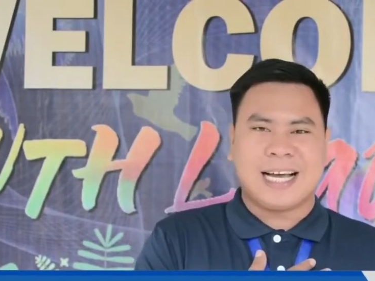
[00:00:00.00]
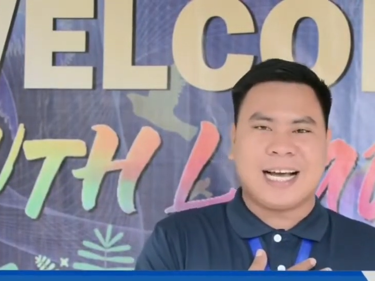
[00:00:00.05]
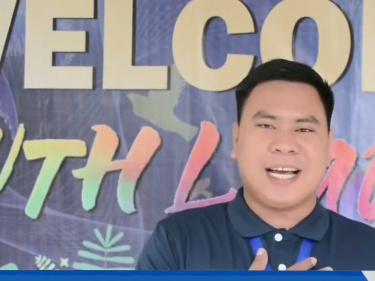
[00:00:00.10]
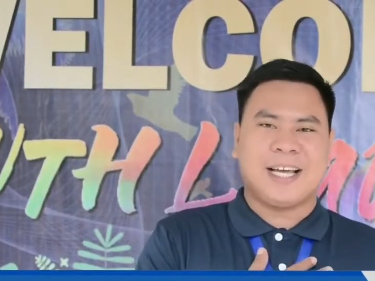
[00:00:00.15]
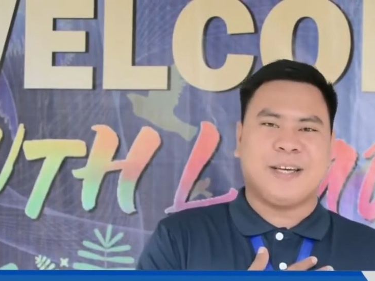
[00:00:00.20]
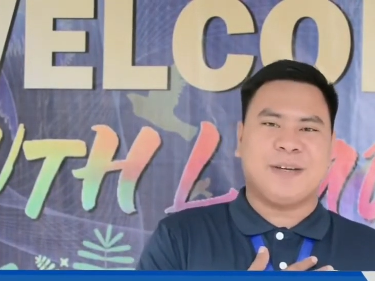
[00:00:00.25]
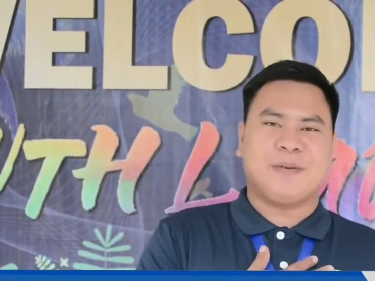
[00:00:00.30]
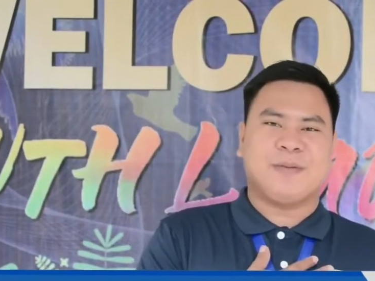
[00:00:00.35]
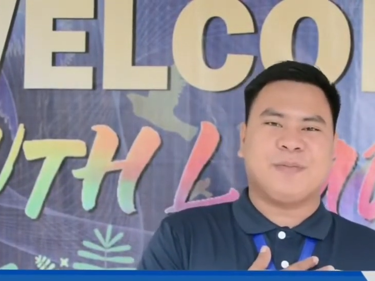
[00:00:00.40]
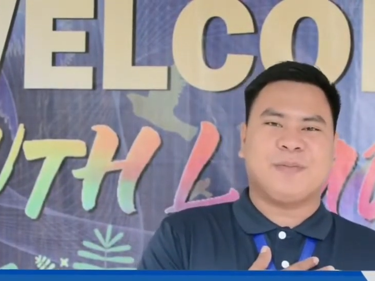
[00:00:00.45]

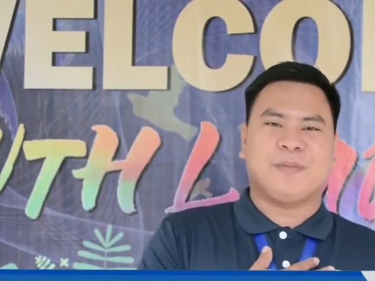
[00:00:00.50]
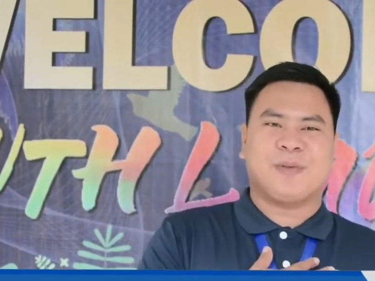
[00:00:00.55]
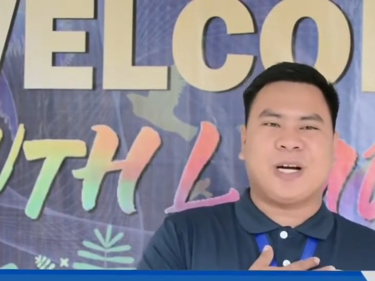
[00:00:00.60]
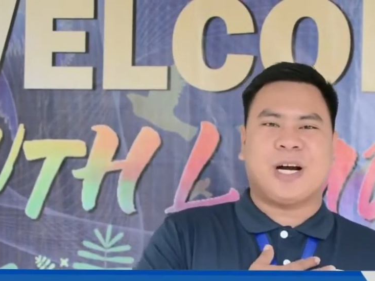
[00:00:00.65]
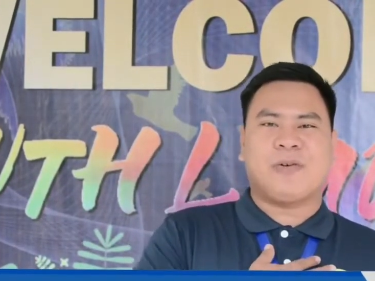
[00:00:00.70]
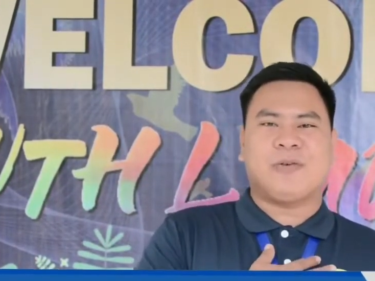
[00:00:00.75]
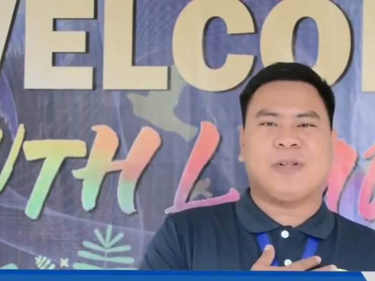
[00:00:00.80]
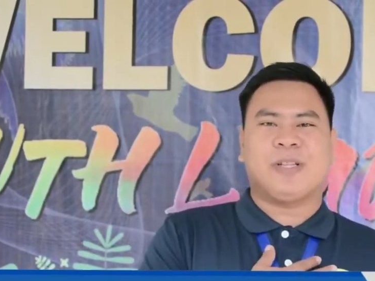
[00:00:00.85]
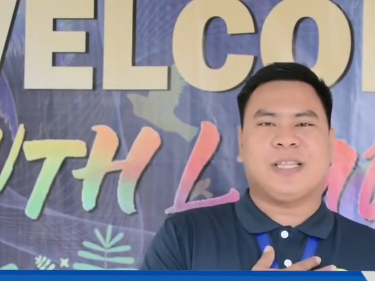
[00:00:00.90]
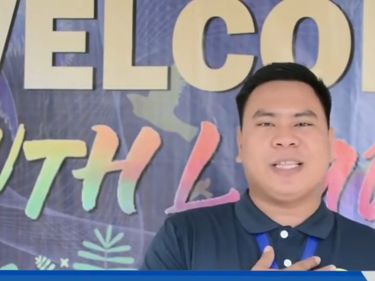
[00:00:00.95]
I am
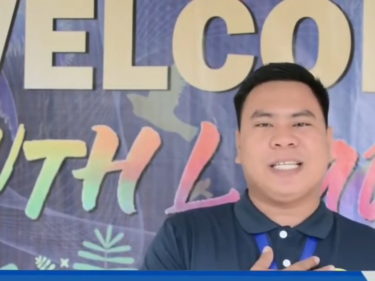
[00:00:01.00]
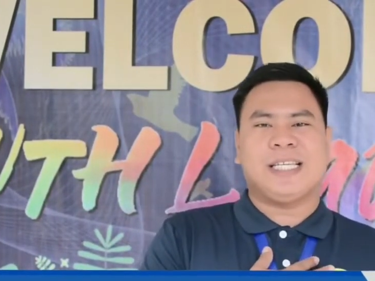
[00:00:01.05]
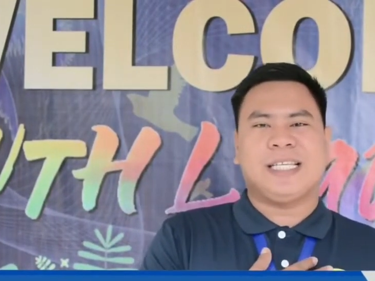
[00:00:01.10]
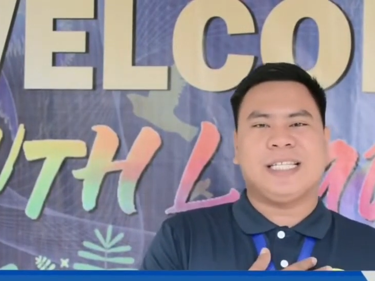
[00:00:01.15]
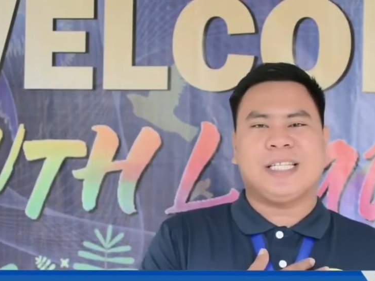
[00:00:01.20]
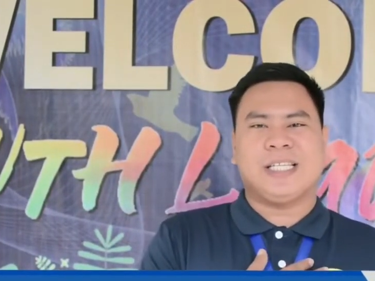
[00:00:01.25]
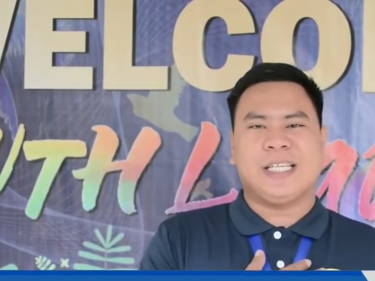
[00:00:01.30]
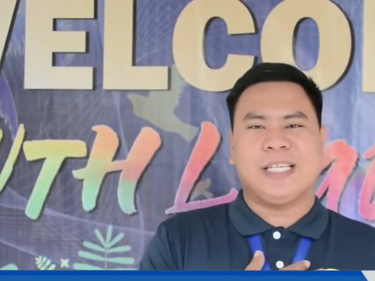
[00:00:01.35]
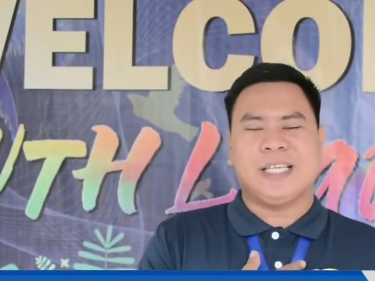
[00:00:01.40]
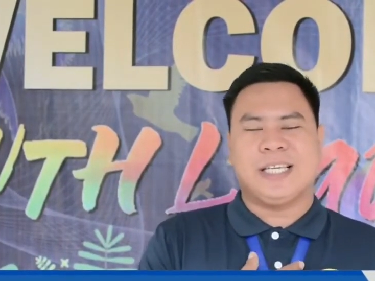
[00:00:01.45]

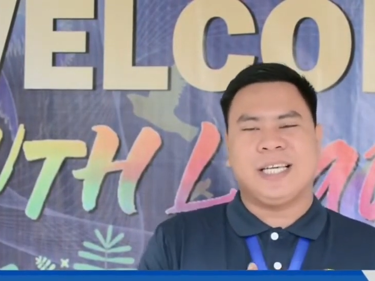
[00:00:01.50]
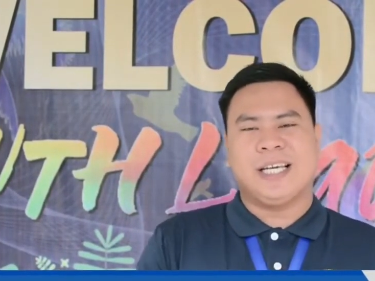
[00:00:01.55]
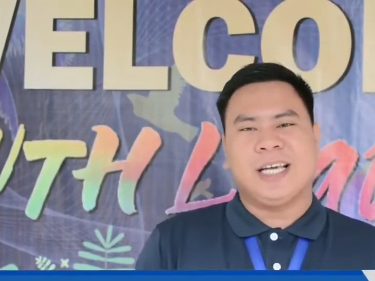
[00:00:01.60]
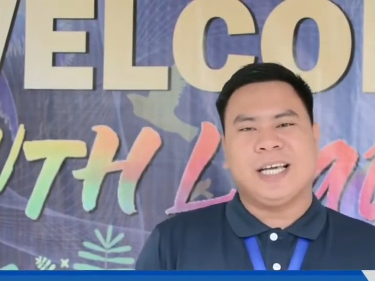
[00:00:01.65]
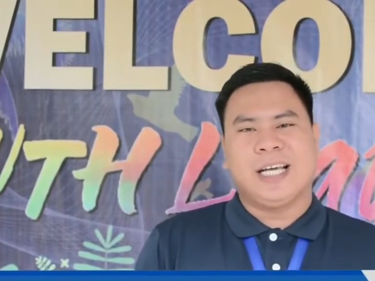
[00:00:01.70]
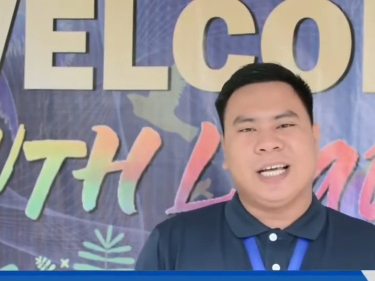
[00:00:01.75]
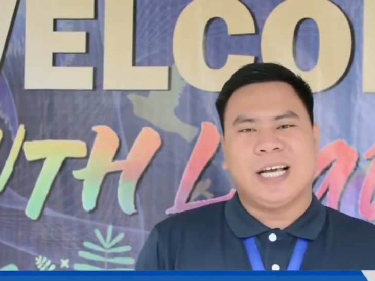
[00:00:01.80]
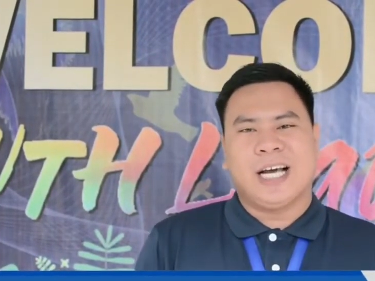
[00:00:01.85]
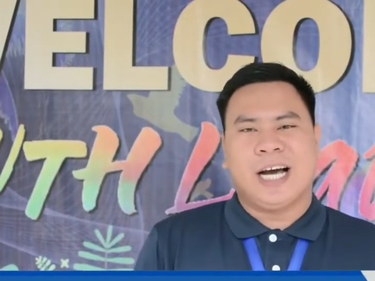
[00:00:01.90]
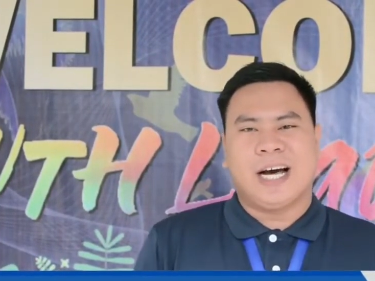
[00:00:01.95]
currently the
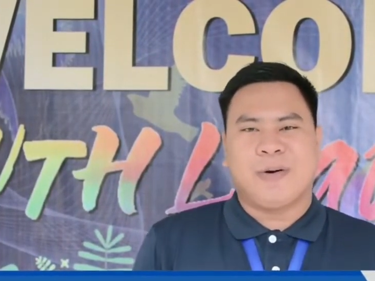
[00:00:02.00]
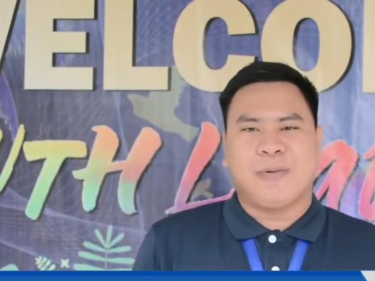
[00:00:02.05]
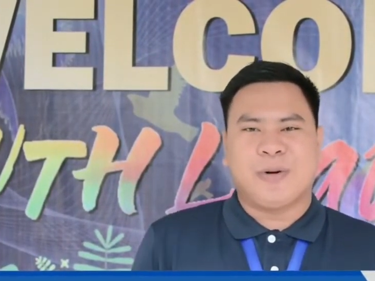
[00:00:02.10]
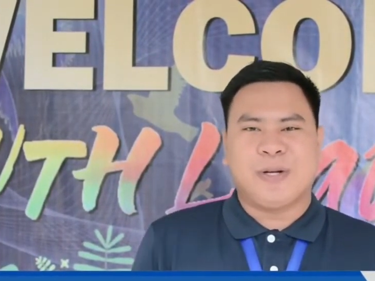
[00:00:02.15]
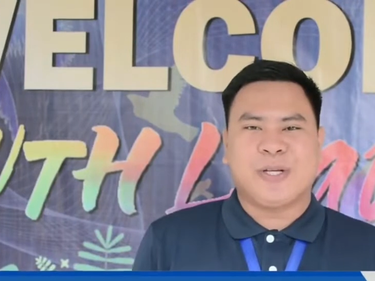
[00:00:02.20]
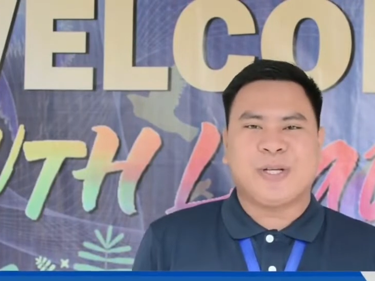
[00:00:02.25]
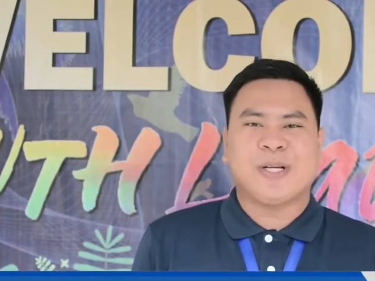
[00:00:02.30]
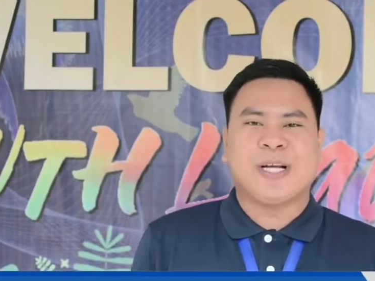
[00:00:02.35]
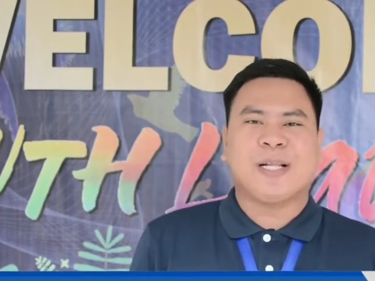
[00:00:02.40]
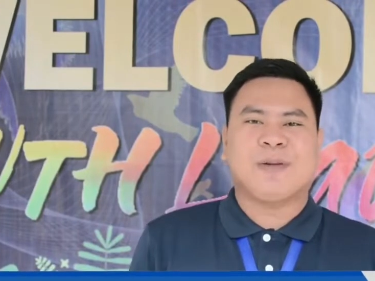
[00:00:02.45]

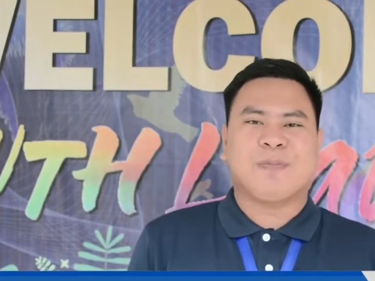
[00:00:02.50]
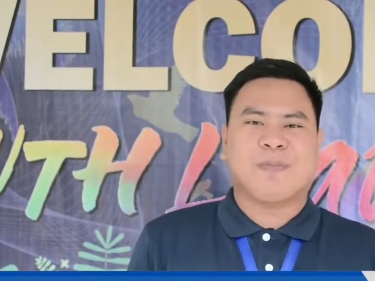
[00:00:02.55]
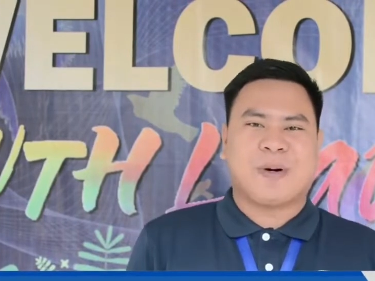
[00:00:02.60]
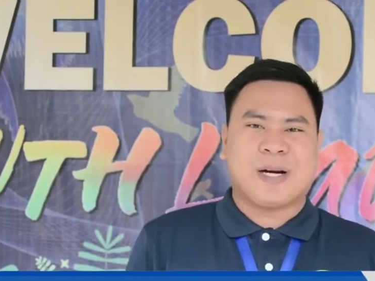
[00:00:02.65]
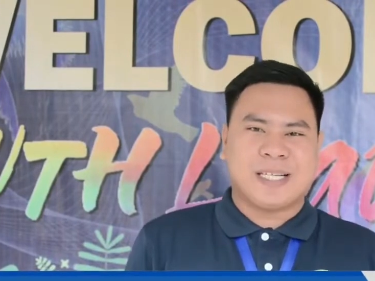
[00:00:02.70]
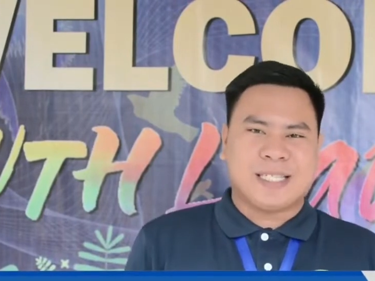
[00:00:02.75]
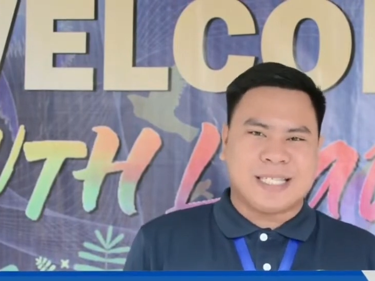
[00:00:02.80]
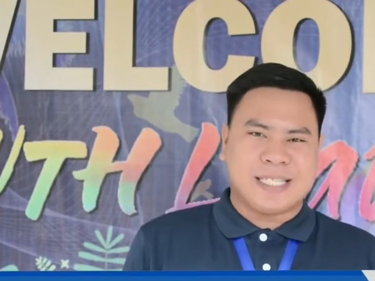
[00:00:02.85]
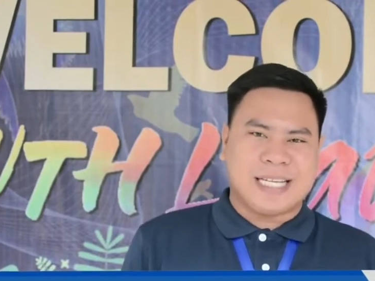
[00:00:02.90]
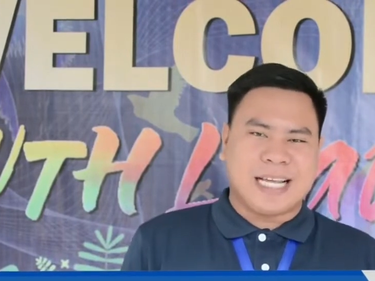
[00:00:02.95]
regional
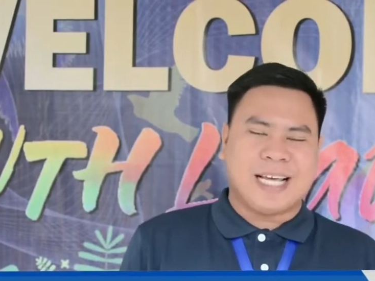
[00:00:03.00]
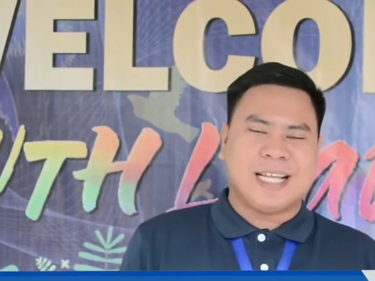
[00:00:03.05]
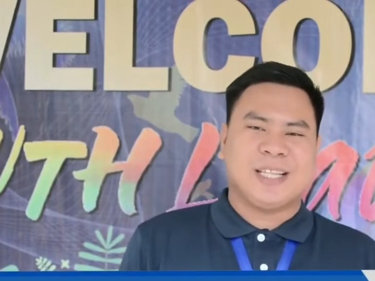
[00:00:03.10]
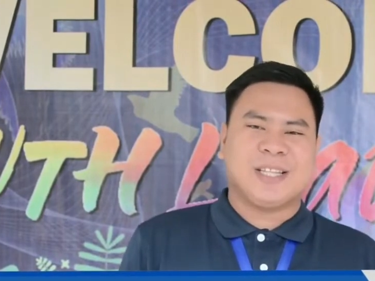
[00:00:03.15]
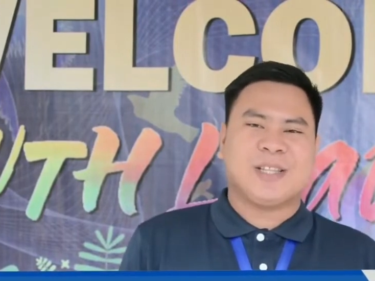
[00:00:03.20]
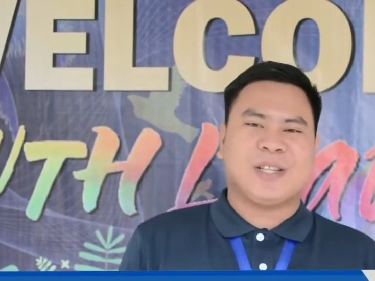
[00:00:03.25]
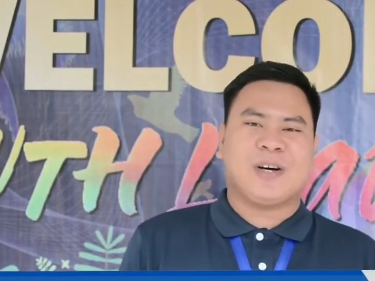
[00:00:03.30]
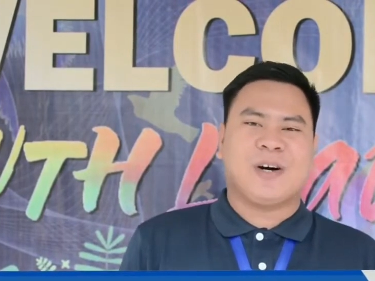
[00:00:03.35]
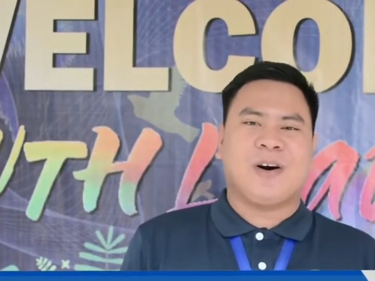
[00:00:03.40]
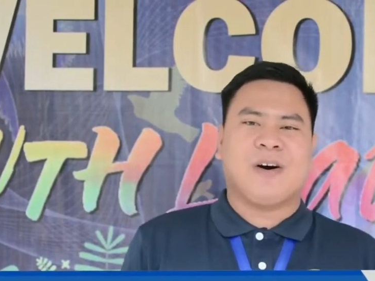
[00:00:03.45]

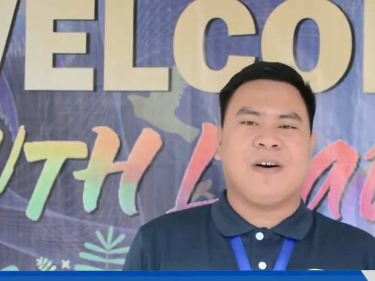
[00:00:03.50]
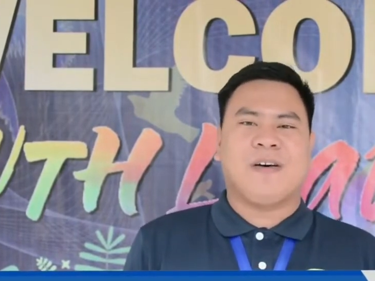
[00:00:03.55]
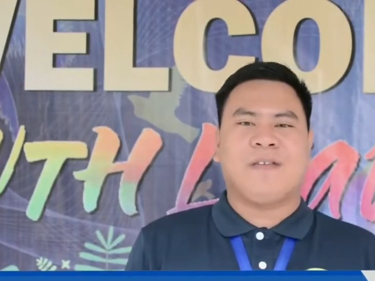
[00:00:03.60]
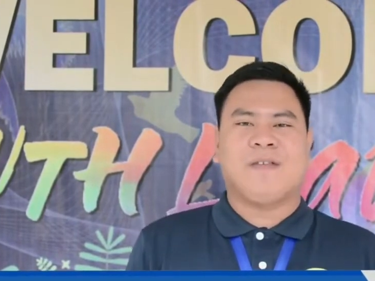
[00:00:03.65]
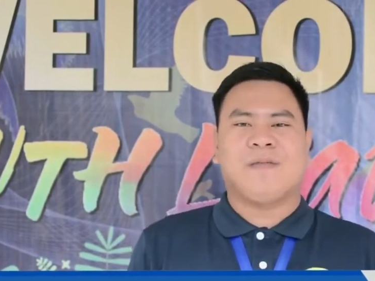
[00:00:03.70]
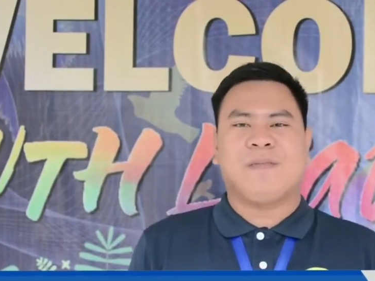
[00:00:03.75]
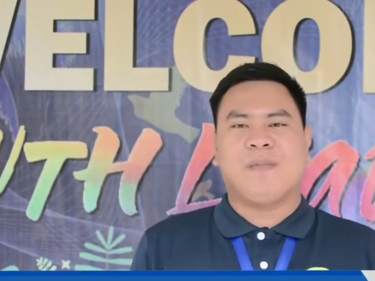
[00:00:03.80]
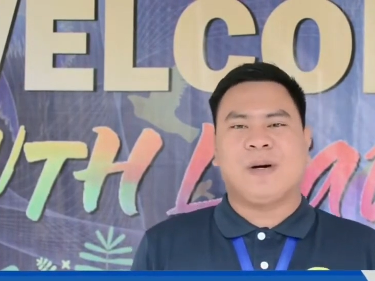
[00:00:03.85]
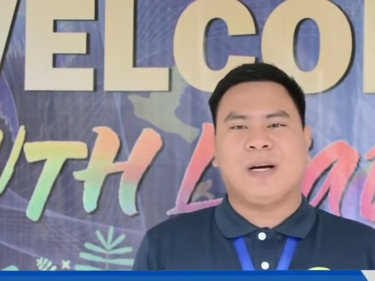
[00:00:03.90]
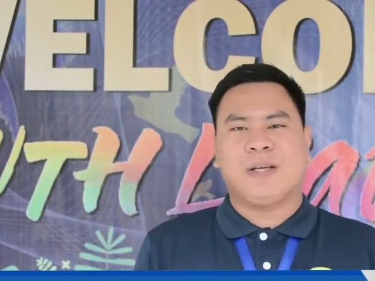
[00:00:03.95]
president of